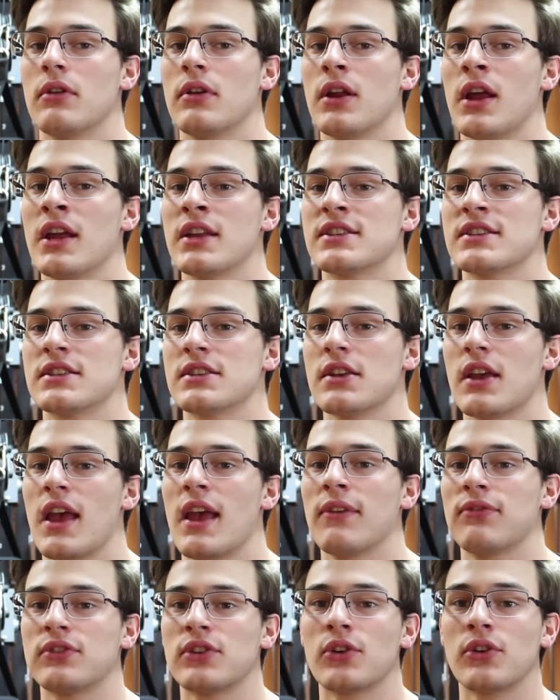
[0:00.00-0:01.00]
it's
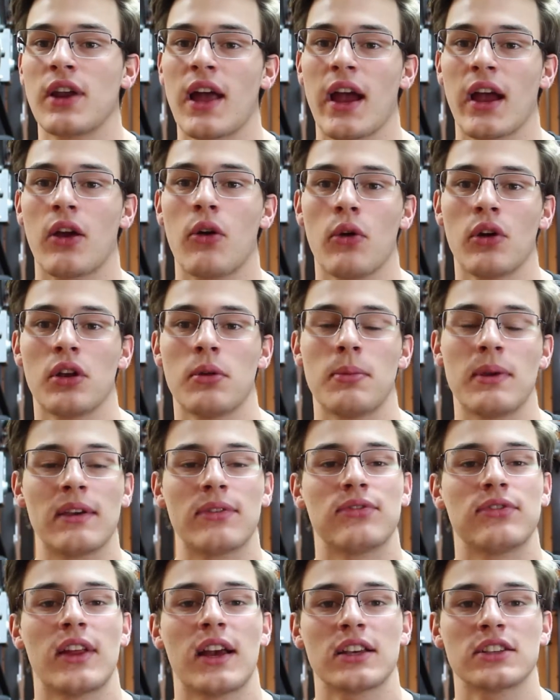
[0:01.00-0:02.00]
if they're not going to be
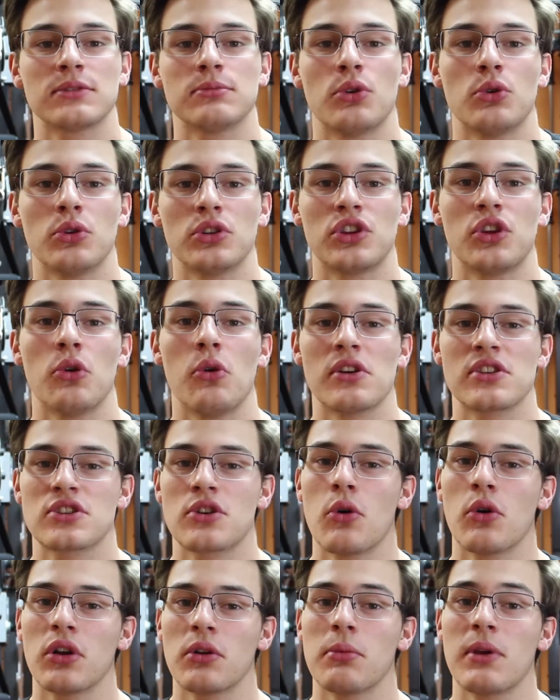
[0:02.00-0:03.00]
flexible with you, it's
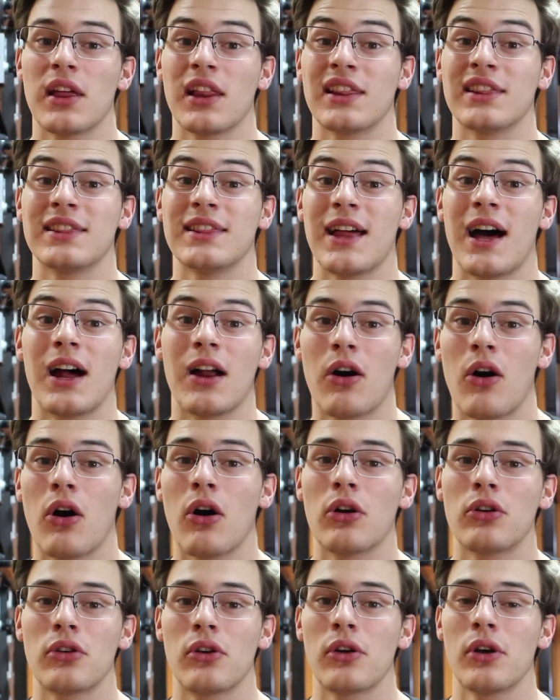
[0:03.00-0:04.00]
going to be a lot
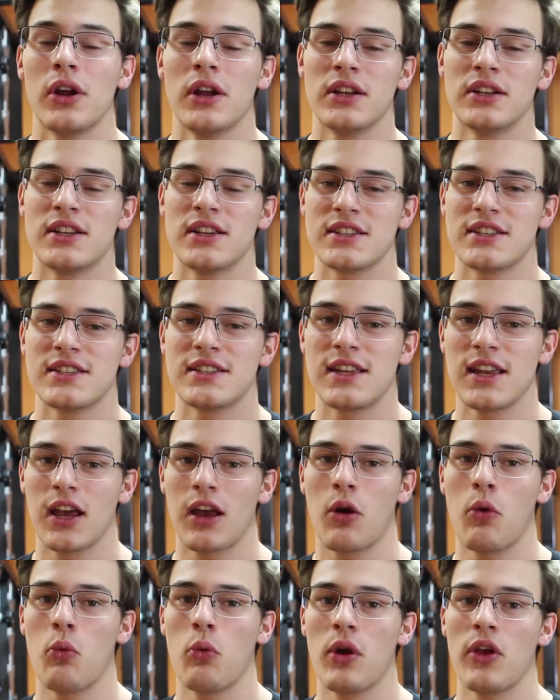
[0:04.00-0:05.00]
harder to
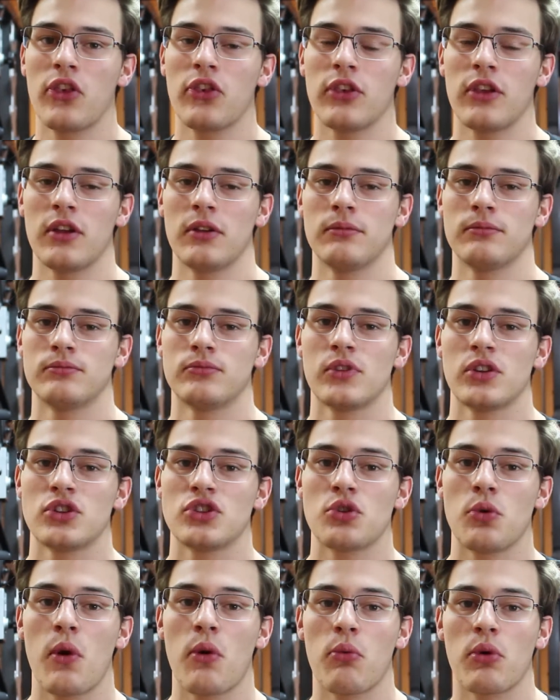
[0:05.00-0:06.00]
stick with it.
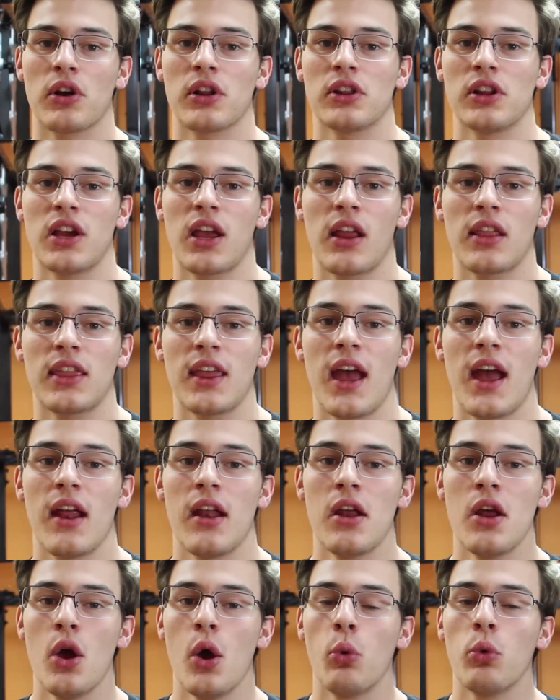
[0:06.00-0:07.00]
So we want to look at that.
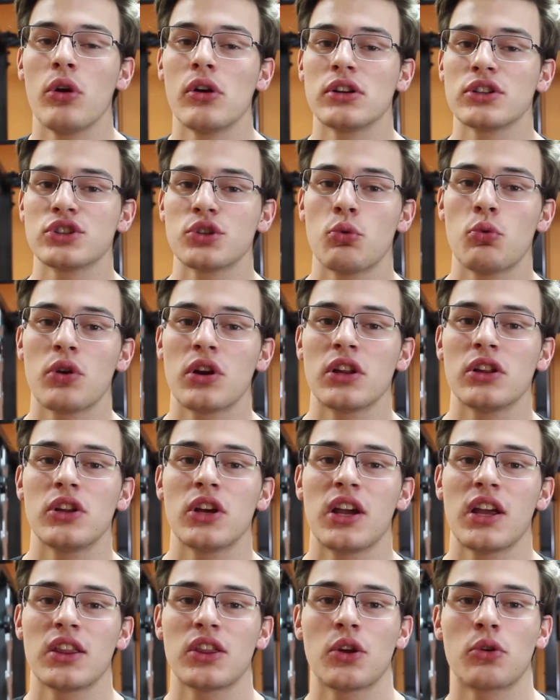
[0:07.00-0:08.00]
We also want to
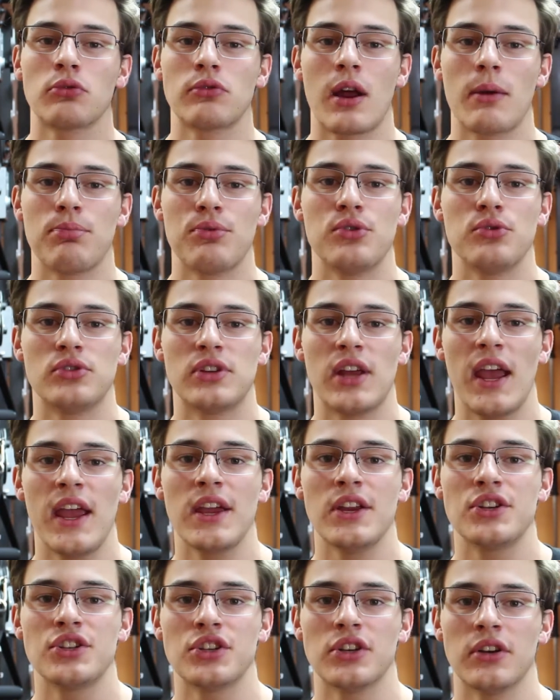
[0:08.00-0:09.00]
look at their
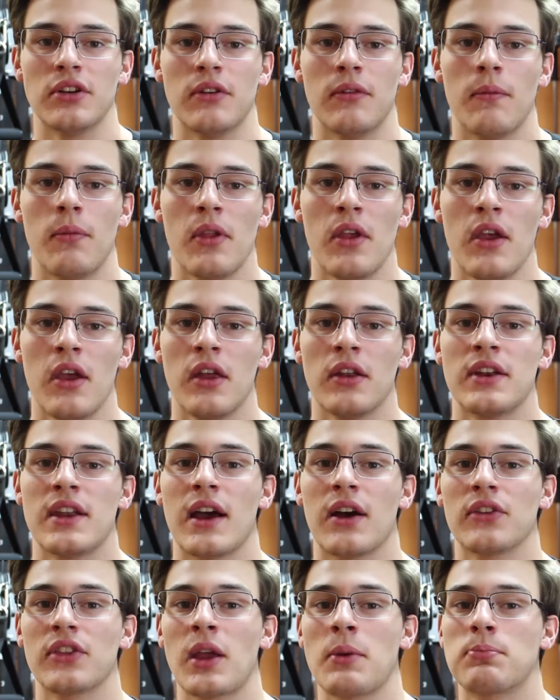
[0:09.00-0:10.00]
reputation.
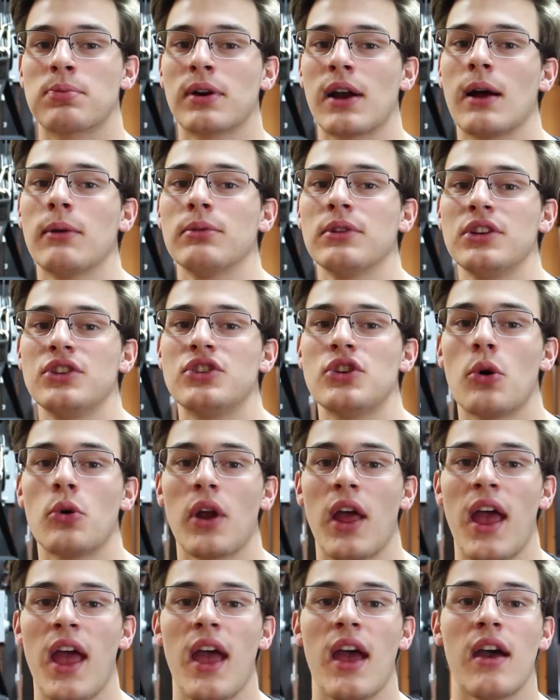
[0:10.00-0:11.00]
Now, they probably don't
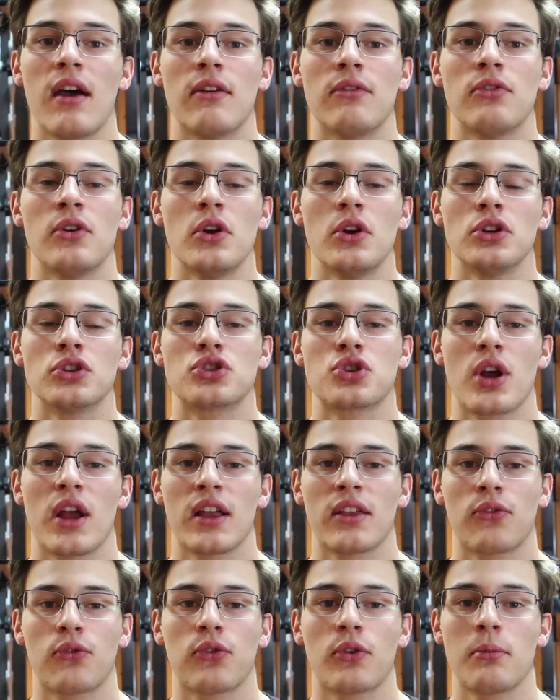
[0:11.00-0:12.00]
have
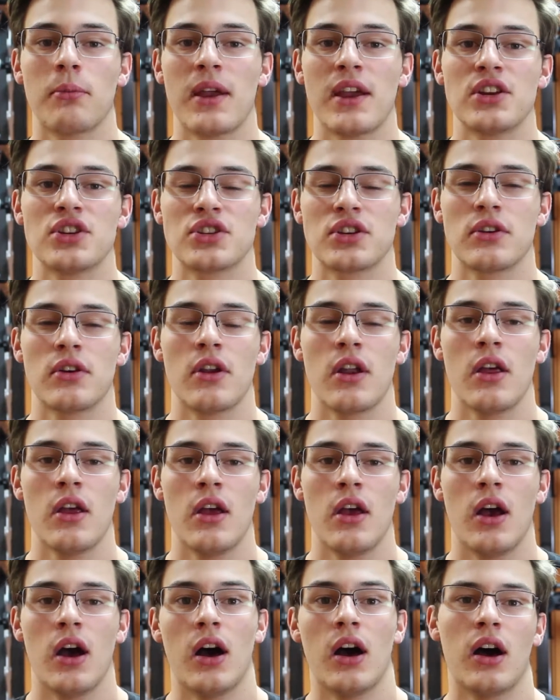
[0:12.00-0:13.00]
transformation
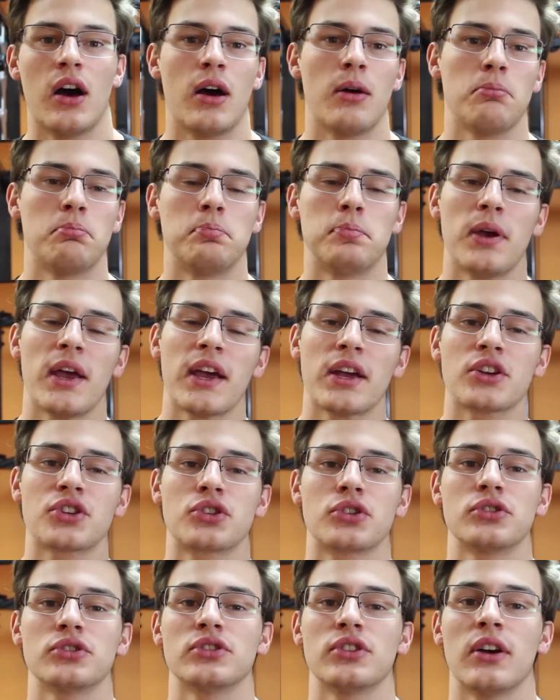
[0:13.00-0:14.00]
um,
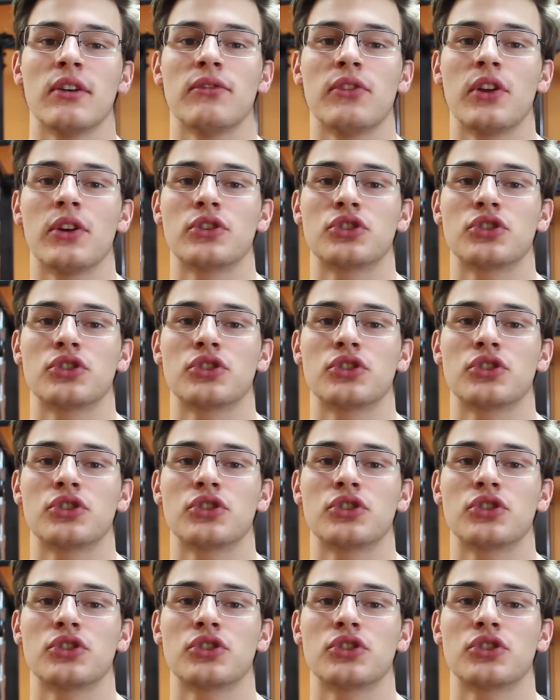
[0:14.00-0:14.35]
pictures of their